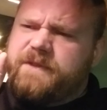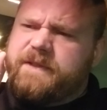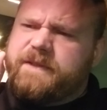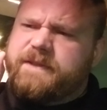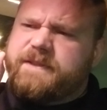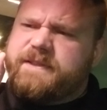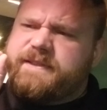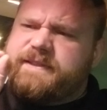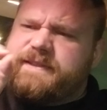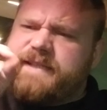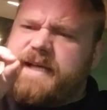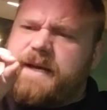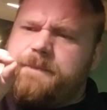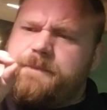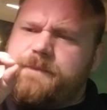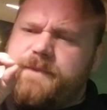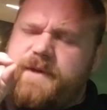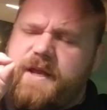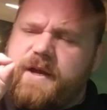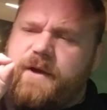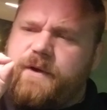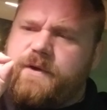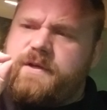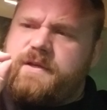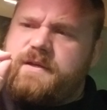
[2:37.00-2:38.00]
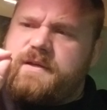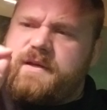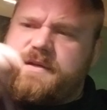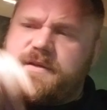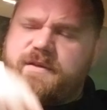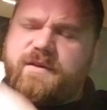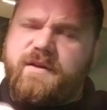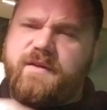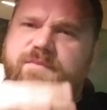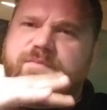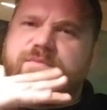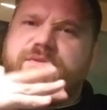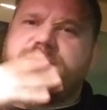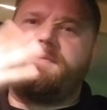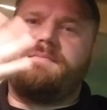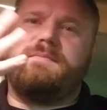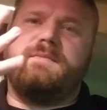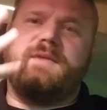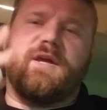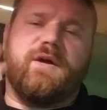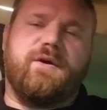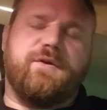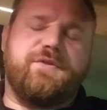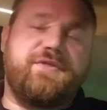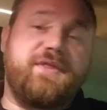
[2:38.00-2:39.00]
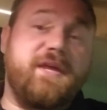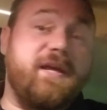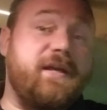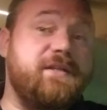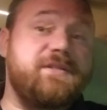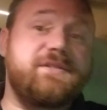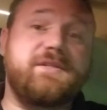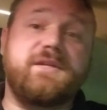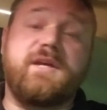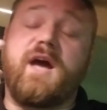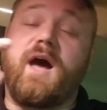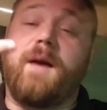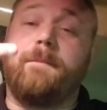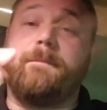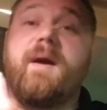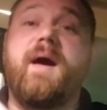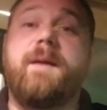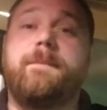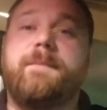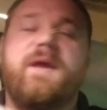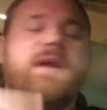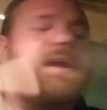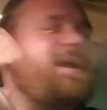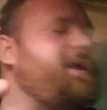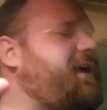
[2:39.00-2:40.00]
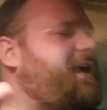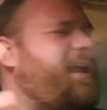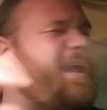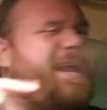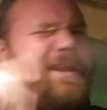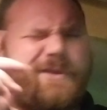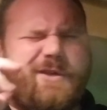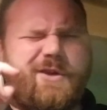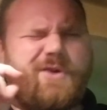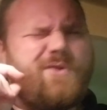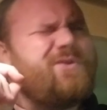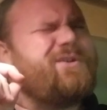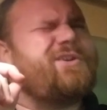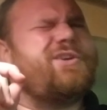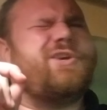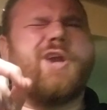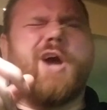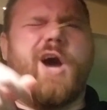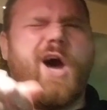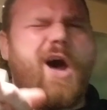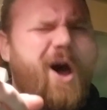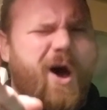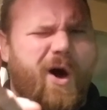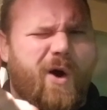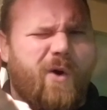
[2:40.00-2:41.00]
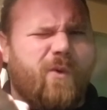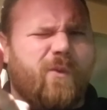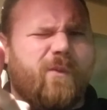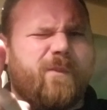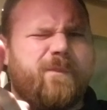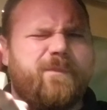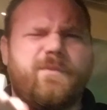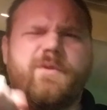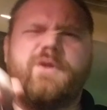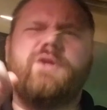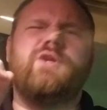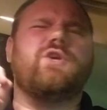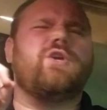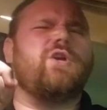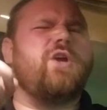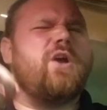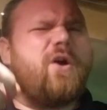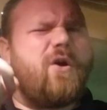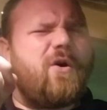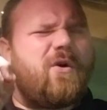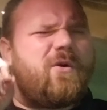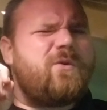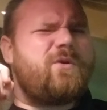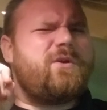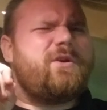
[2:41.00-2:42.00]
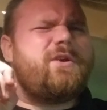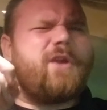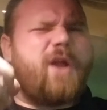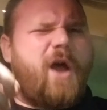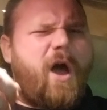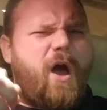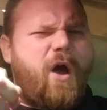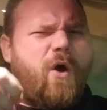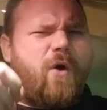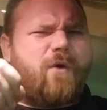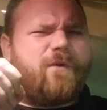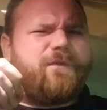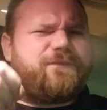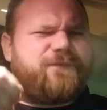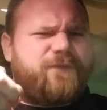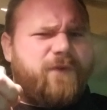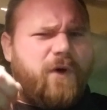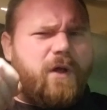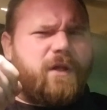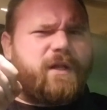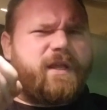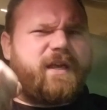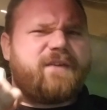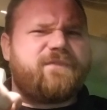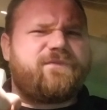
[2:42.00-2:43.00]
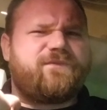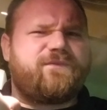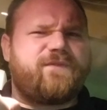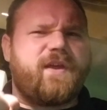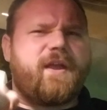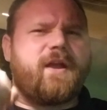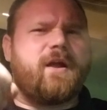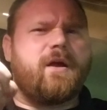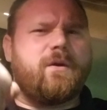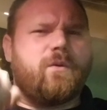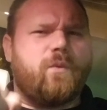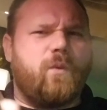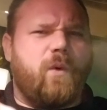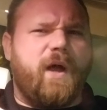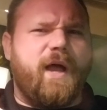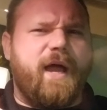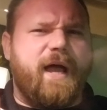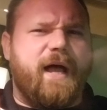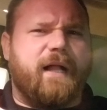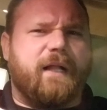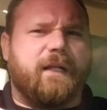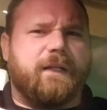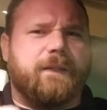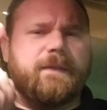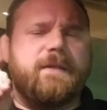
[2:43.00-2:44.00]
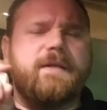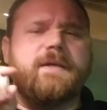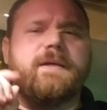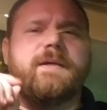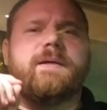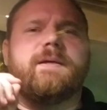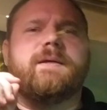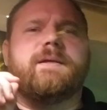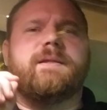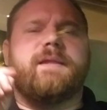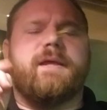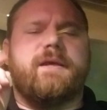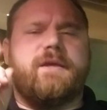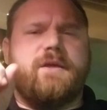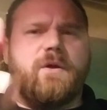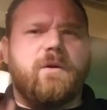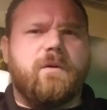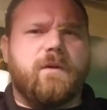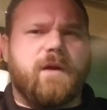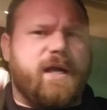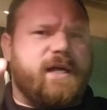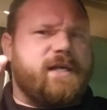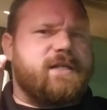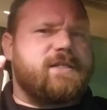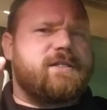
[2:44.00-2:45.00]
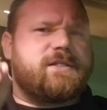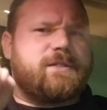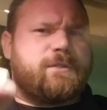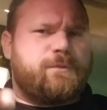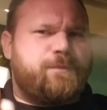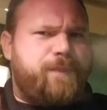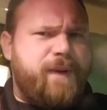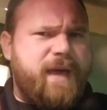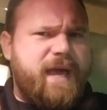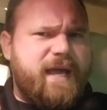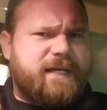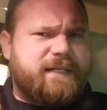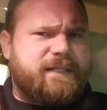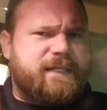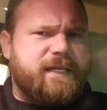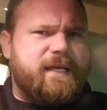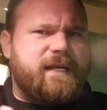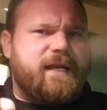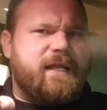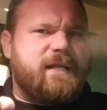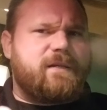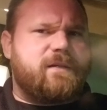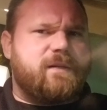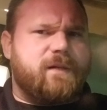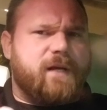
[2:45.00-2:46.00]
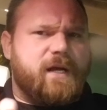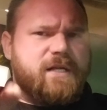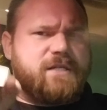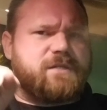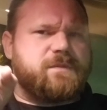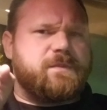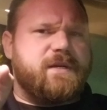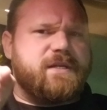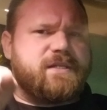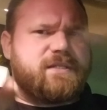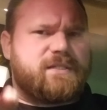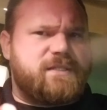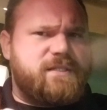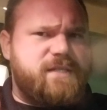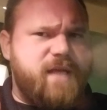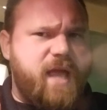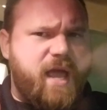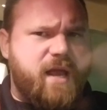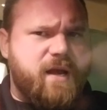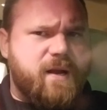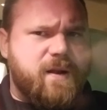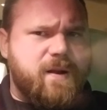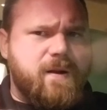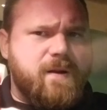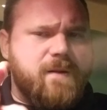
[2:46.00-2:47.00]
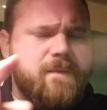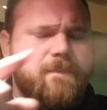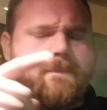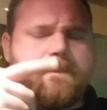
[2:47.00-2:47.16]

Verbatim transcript: some, you know, you know, things come up and you know, you know fully farewell that you're expected at Christmas dinner.